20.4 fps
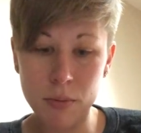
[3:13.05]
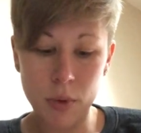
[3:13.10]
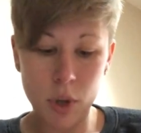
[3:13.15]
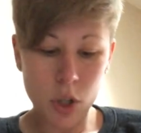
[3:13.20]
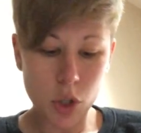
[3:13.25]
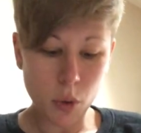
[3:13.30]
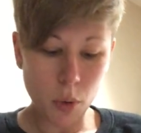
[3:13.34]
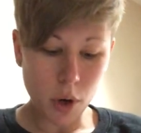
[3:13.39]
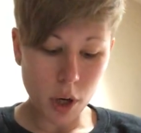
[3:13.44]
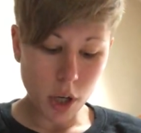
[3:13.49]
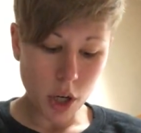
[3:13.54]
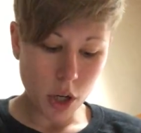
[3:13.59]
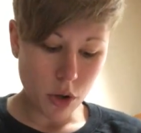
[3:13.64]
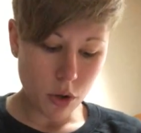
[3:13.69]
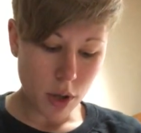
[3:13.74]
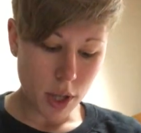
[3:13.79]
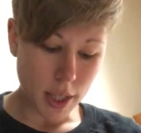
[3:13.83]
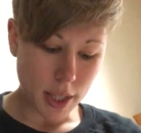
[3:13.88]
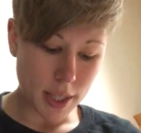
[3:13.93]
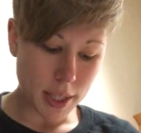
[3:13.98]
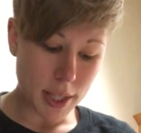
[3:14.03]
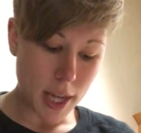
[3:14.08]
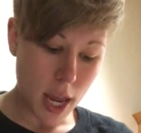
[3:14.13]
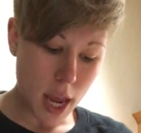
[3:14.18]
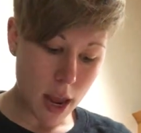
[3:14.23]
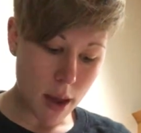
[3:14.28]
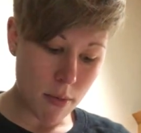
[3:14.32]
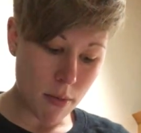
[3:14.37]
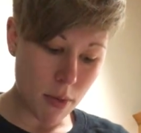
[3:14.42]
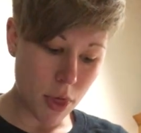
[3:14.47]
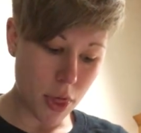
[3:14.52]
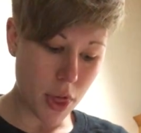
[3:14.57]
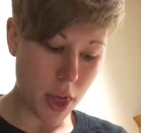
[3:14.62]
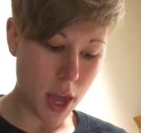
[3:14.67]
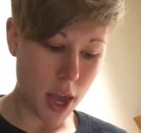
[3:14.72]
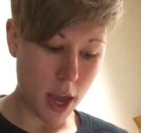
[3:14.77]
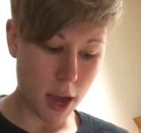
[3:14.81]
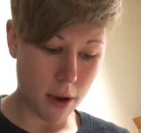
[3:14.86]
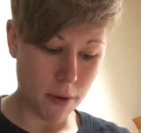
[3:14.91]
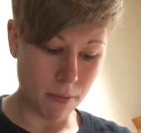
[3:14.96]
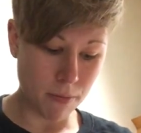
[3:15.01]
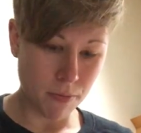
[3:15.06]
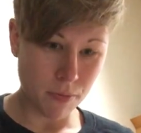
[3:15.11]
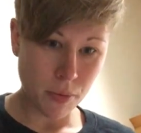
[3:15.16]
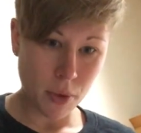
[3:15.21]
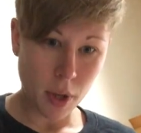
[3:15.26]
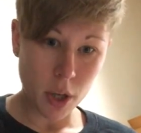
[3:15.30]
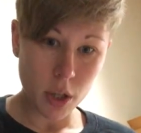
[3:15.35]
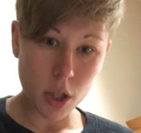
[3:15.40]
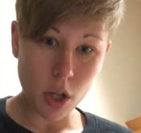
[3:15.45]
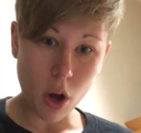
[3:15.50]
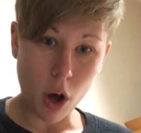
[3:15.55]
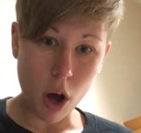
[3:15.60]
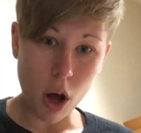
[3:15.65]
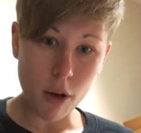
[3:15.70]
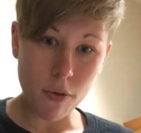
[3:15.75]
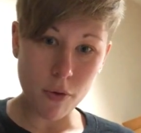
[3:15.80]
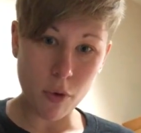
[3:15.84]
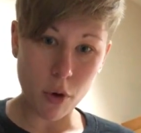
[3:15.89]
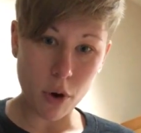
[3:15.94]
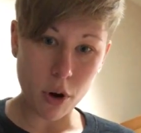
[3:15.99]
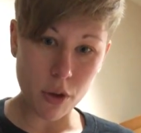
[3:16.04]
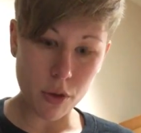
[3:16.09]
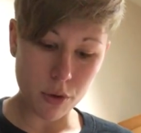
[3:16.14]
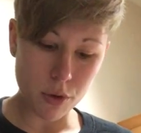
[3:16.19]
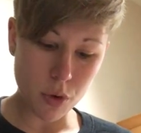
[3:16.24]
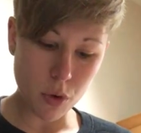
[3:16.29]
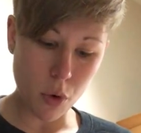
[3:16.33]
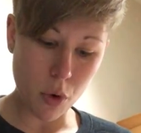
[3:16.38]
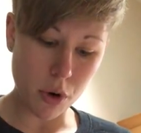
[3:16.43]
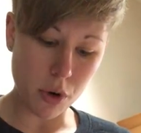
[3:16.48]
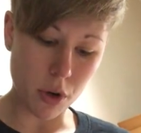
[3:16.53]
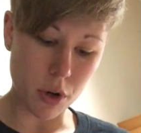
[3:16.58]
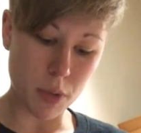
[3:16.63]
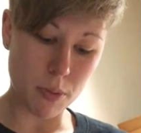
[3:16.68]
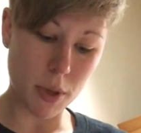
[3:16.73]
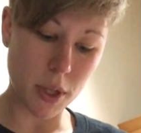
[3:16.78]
So we're gonna do the same thing to all 4 of those corners.